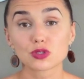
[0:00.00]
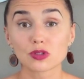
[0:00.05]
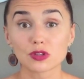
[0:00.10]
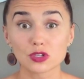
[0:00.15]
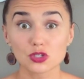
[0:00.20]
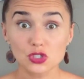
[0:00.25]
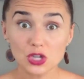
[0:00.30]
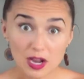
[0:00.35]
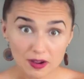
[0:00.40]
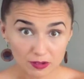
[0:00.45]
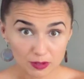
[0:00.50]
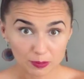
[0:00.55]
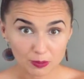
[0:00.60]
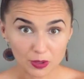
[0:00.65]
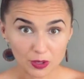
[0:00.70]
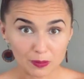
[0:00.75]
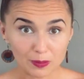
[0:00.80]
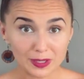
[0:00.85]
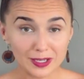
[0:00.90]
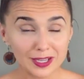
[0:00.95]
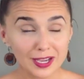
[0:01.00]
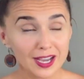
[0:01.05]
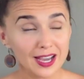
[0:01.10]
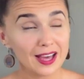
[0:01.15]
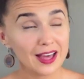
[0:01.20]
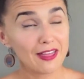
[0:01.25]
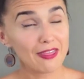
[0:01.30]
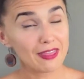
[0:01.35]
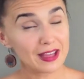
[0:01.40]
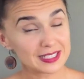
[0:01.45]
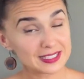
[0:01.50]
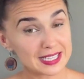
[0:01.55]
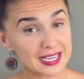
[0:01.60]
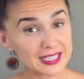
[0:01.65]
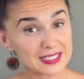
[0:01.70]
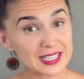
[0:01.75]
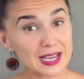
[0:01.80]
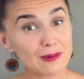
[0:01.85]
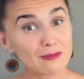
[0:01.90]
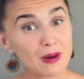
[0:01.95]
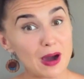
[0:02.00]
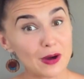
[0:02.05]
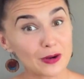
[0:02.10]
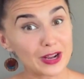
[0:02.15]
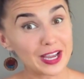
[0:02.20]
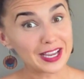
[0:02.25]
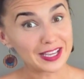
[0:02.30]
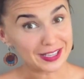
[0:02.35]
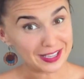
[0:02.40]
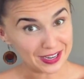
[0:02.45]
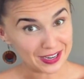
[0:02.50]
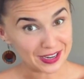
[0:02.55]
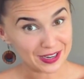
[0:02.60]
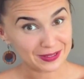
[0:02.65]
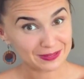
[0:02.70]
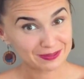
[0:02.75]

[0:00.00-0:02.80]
the travel permit, that takes about a year.